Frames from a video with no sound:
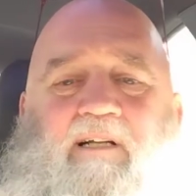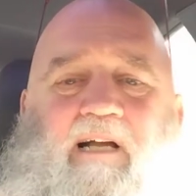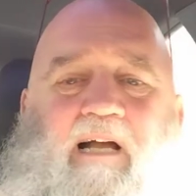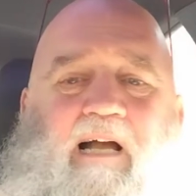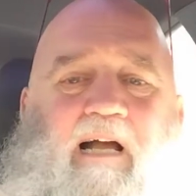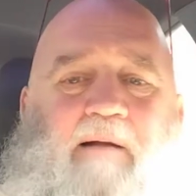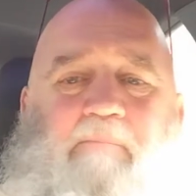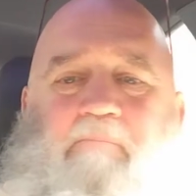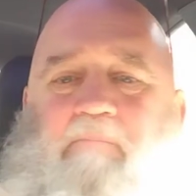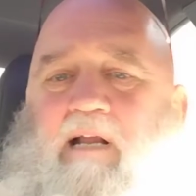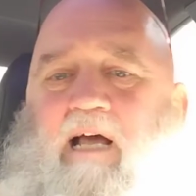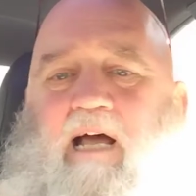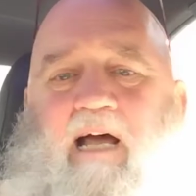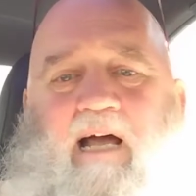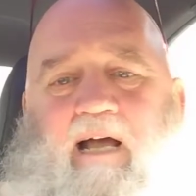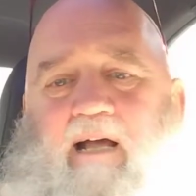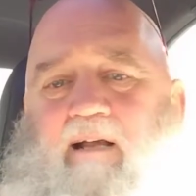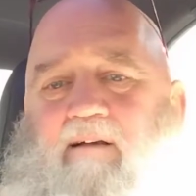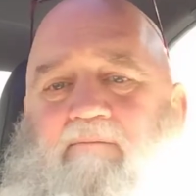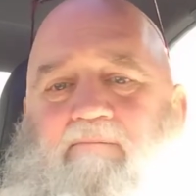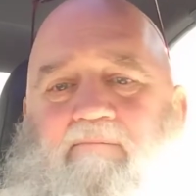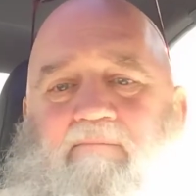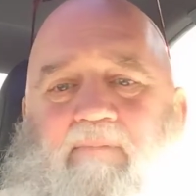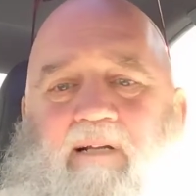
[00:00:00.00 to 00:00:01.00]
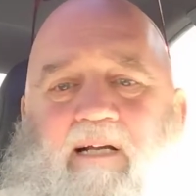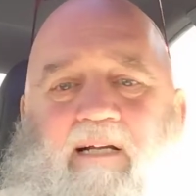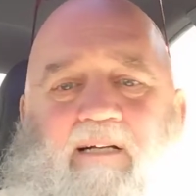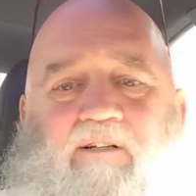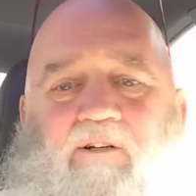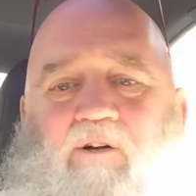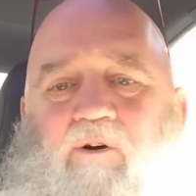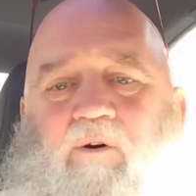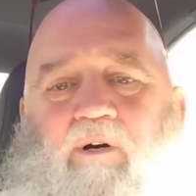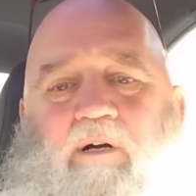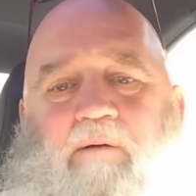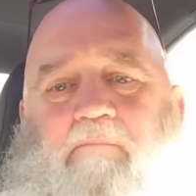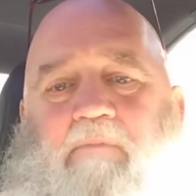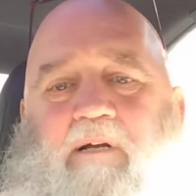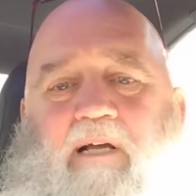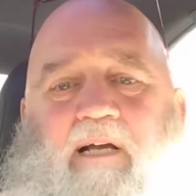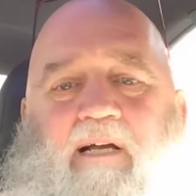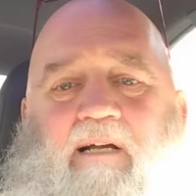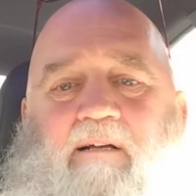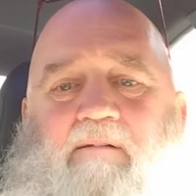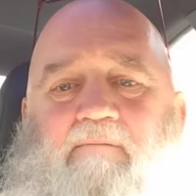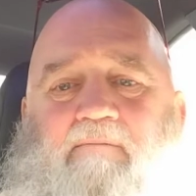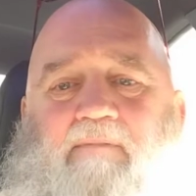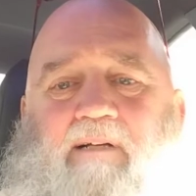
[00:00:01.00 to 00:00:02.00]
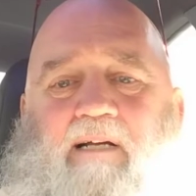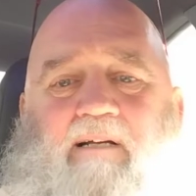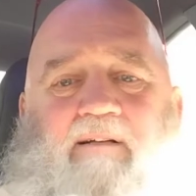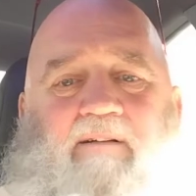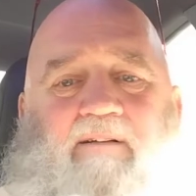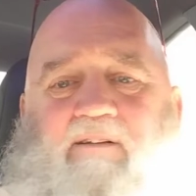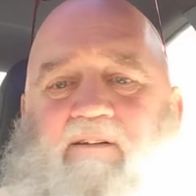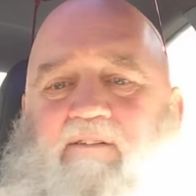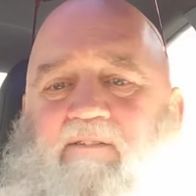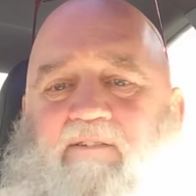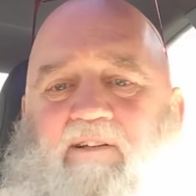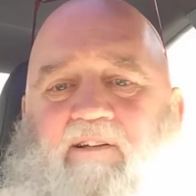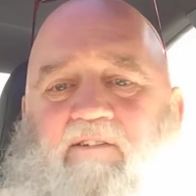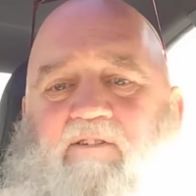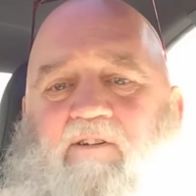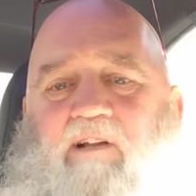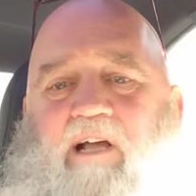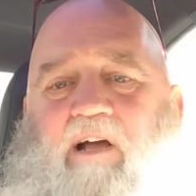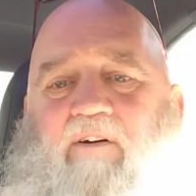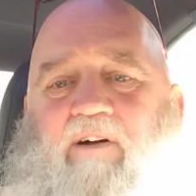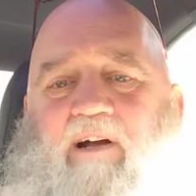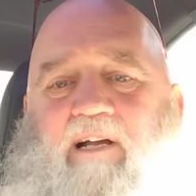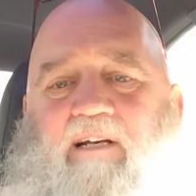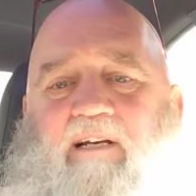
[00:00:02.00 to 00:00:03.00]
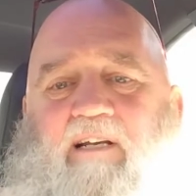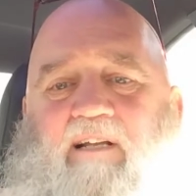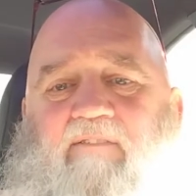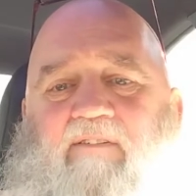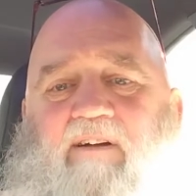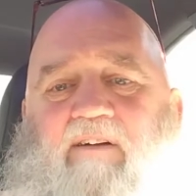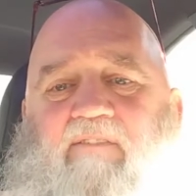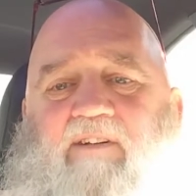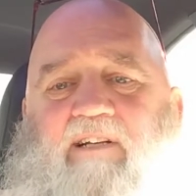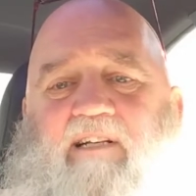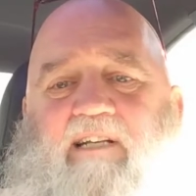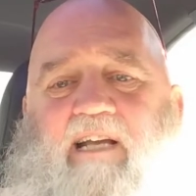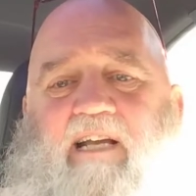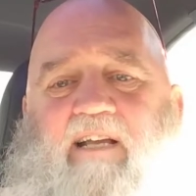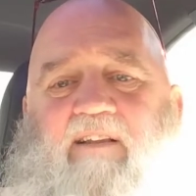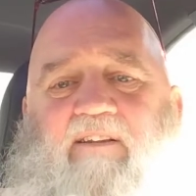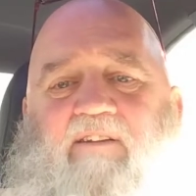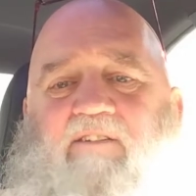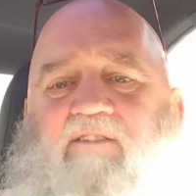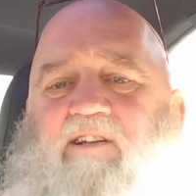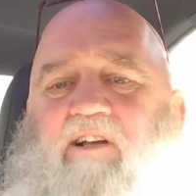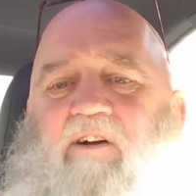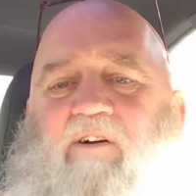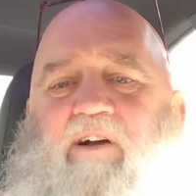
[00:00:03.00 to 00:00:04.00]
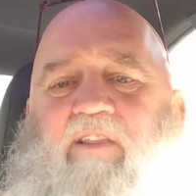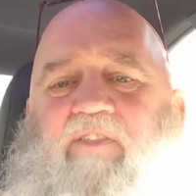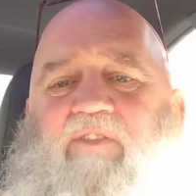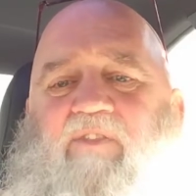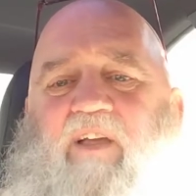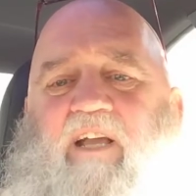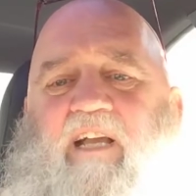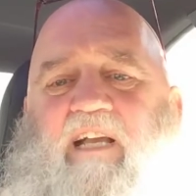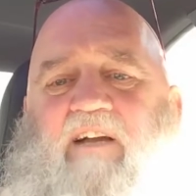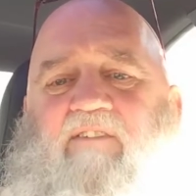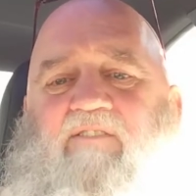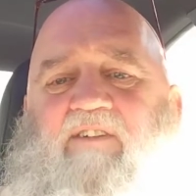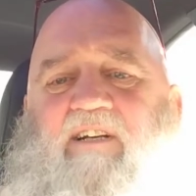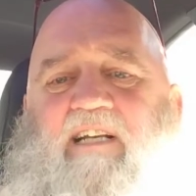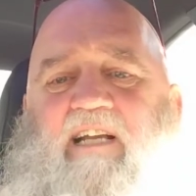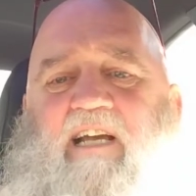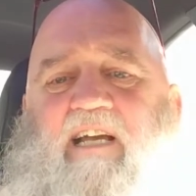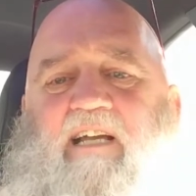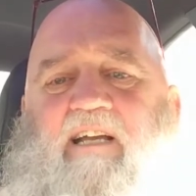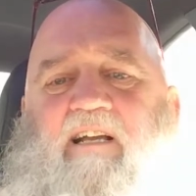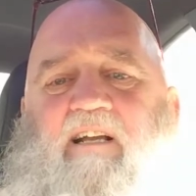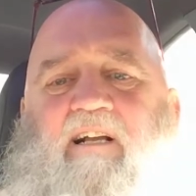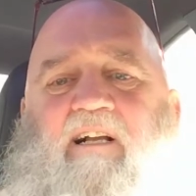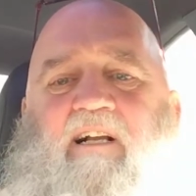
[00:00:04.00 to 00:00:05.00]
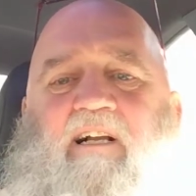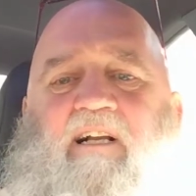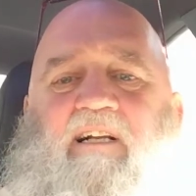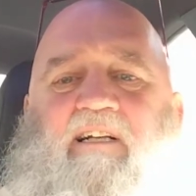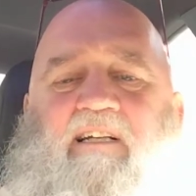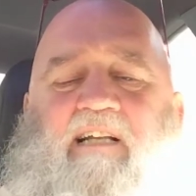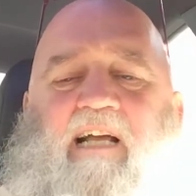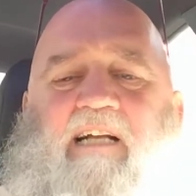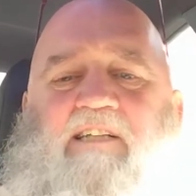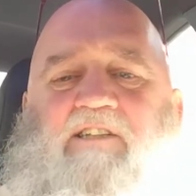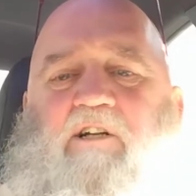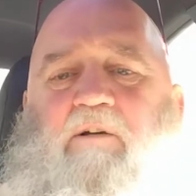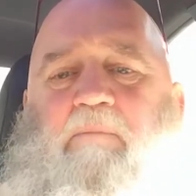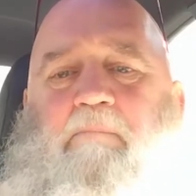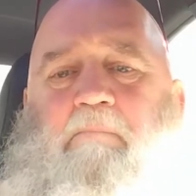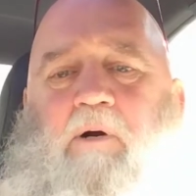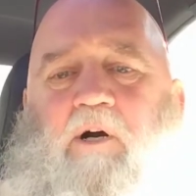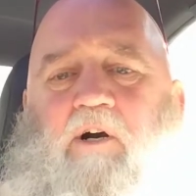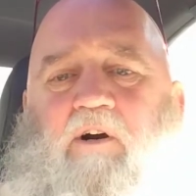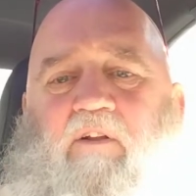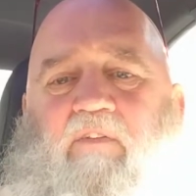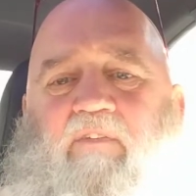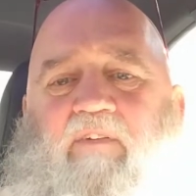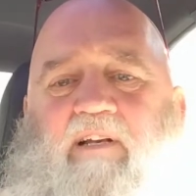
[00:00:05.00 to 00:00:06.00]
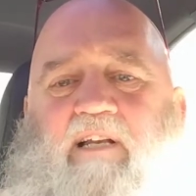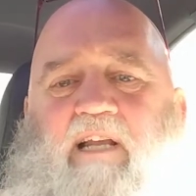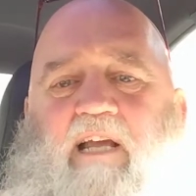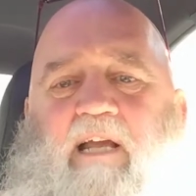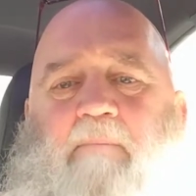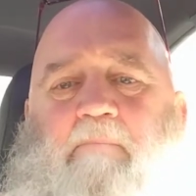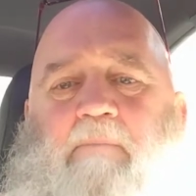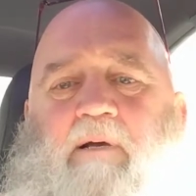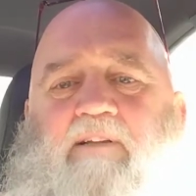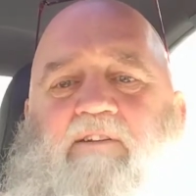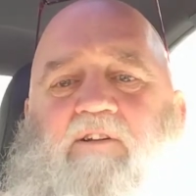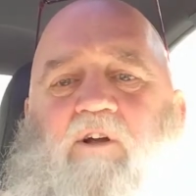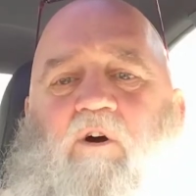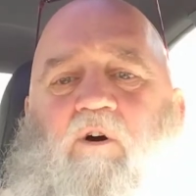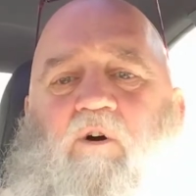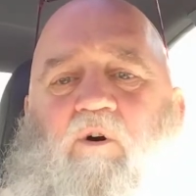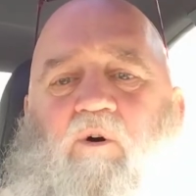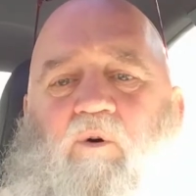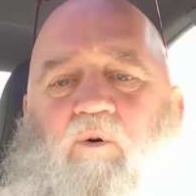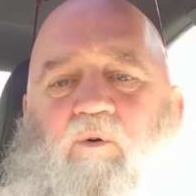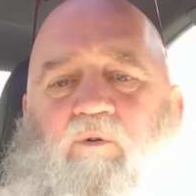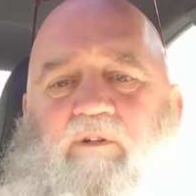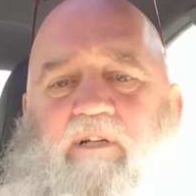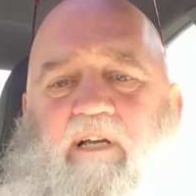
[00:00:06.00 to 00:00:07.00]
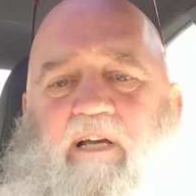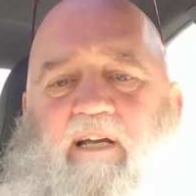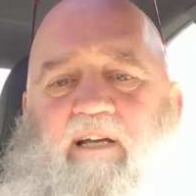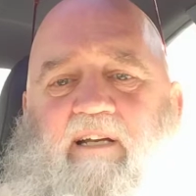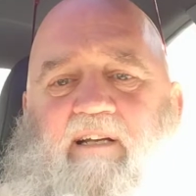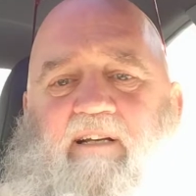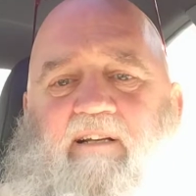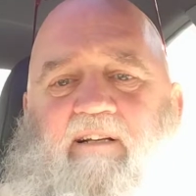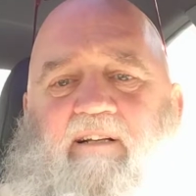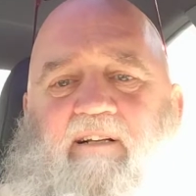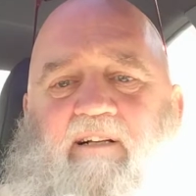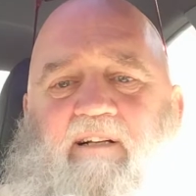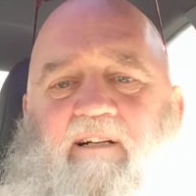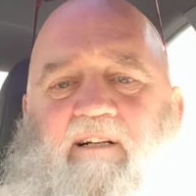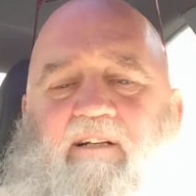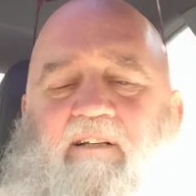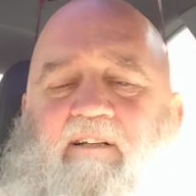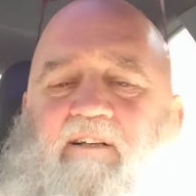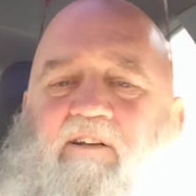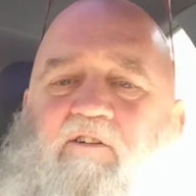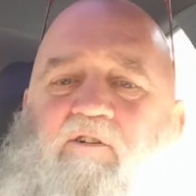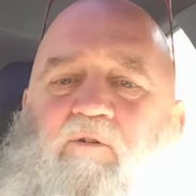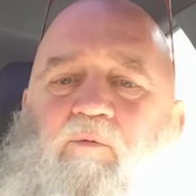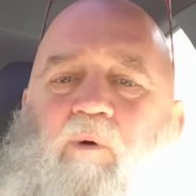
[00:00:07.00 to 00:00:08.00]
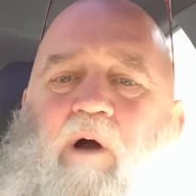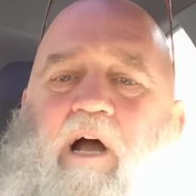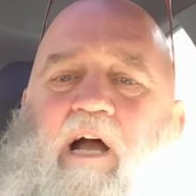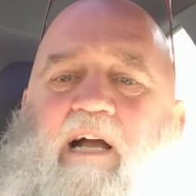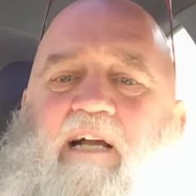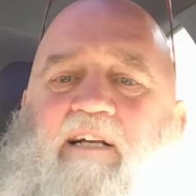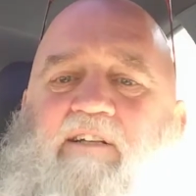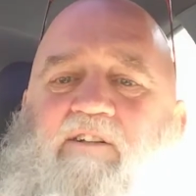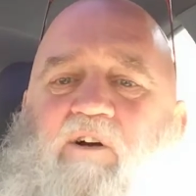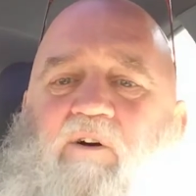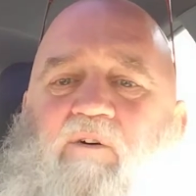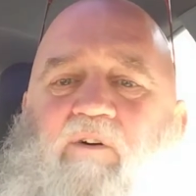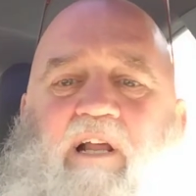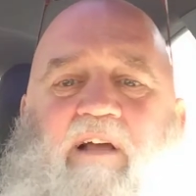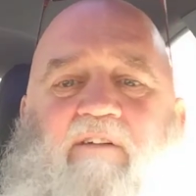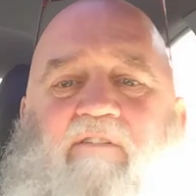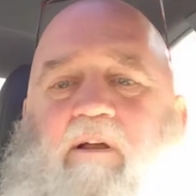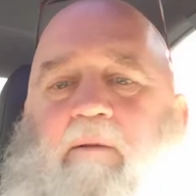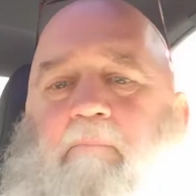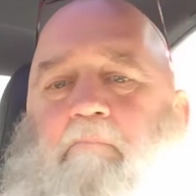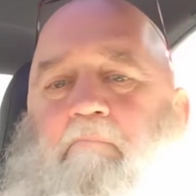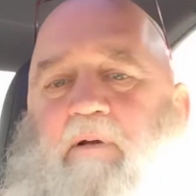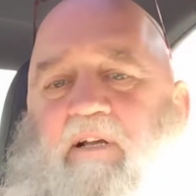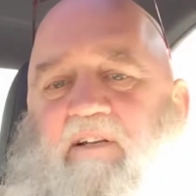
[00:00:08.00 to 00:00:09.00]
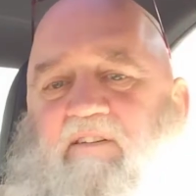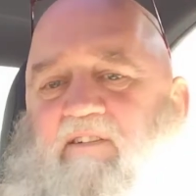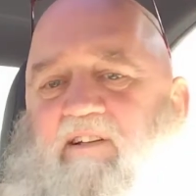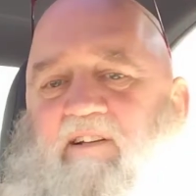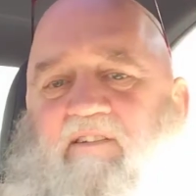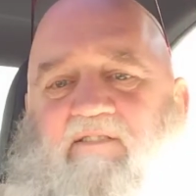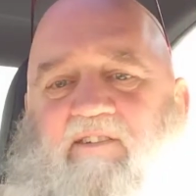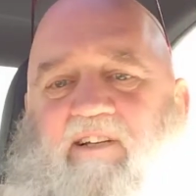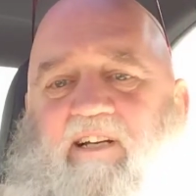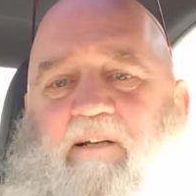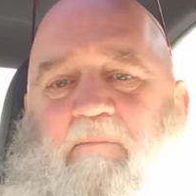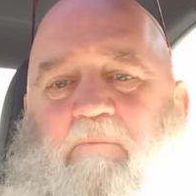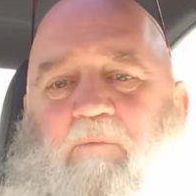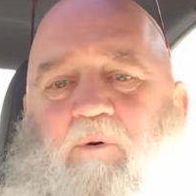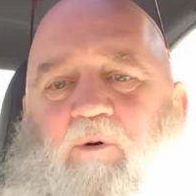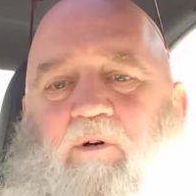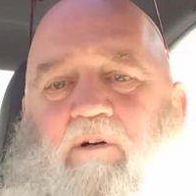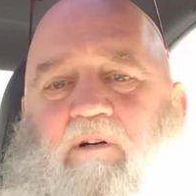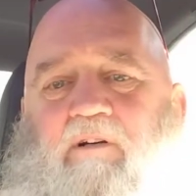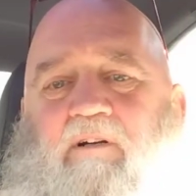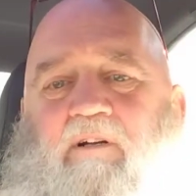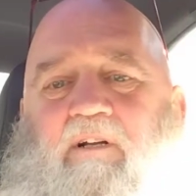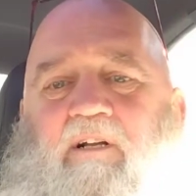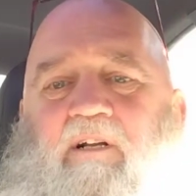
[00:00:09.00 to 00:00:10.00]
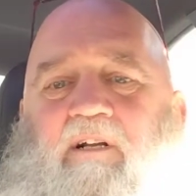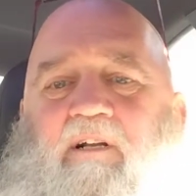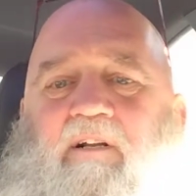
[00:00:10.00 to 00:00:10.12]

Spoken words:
I'm not. I know I'm not. Because this is how I live every day. This is how I think every day. Not just part of the day, but the whole day. This is why I don't have any business anymore.